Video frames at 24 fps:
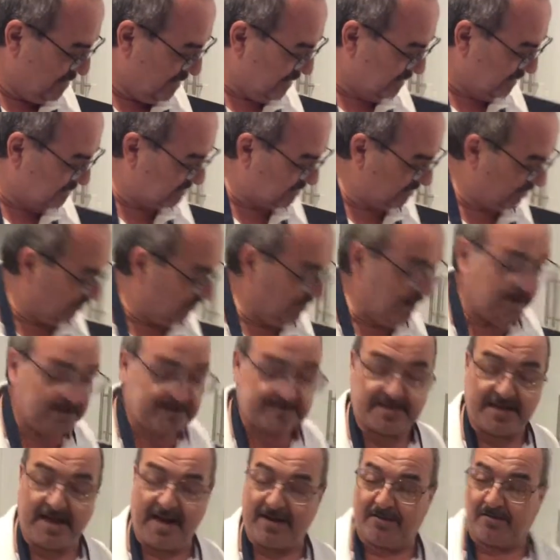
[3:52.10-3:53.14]
it's a great
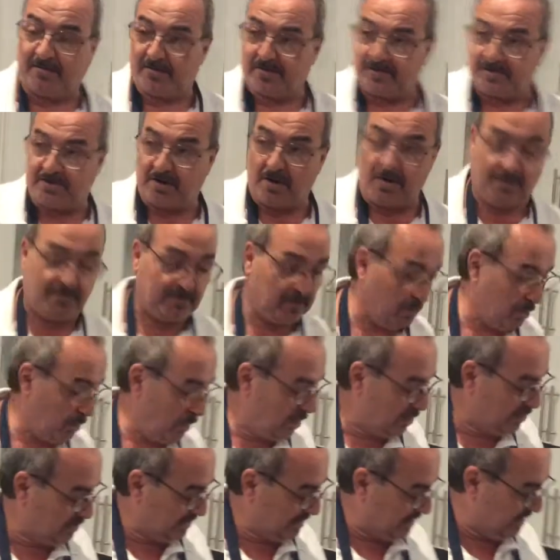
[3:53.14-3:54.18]
snack to serve to
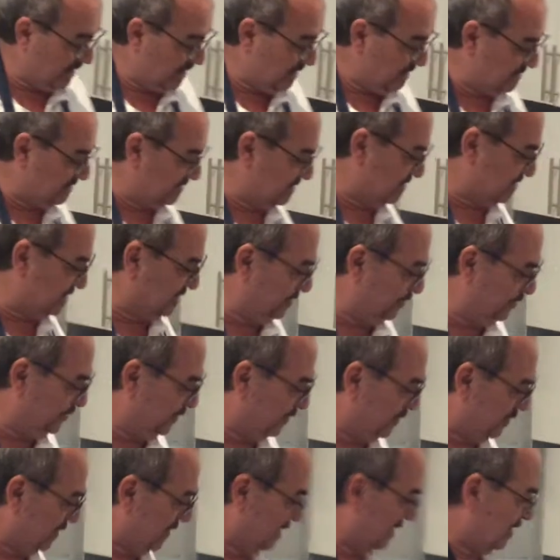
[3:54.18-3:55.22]
all the kids.
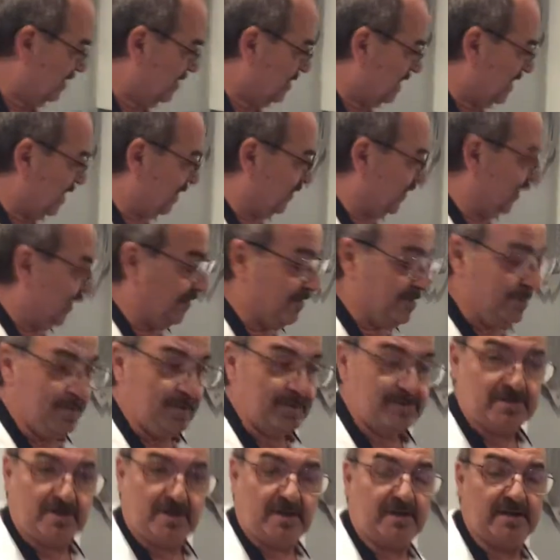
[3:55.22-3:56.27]
If you have a
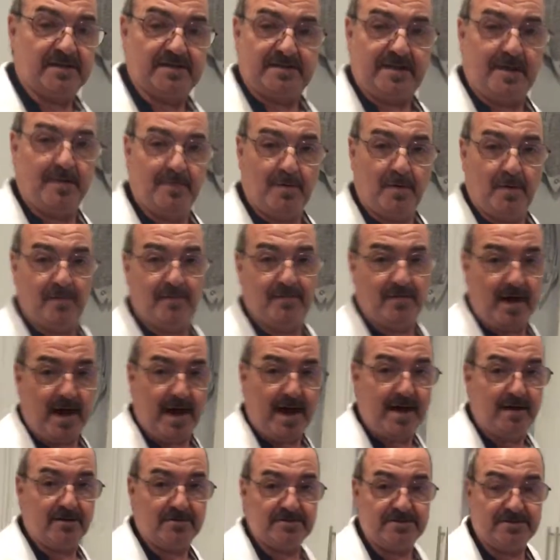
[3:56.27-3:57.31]
bunch of kids coming over your
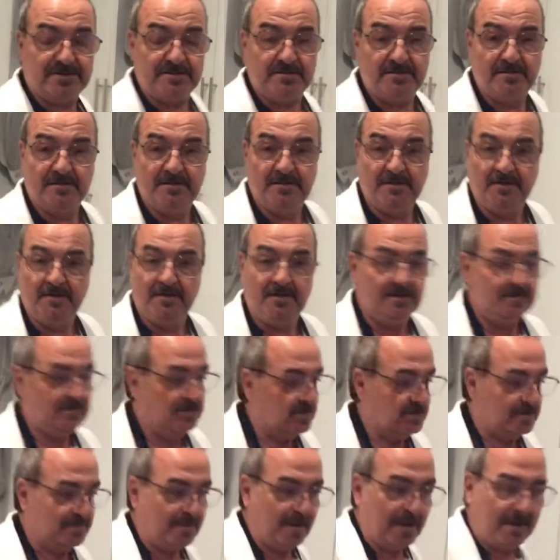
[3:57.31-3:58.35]
house,
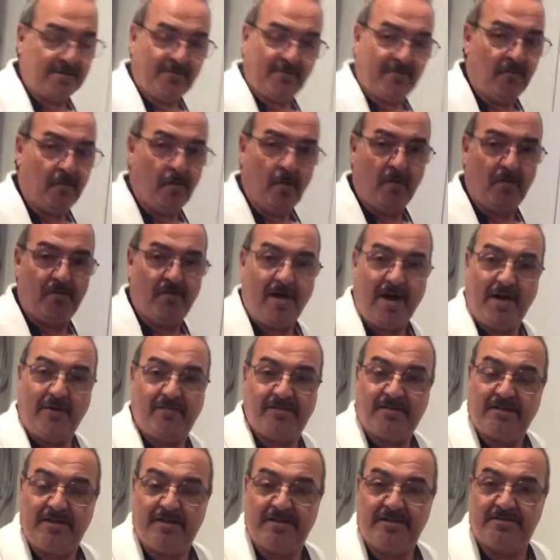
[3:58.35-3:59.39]
just make 4 or 5
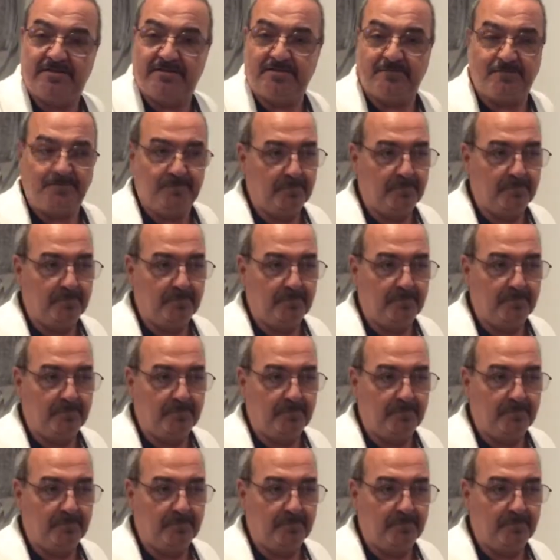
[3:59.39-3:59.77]
of these,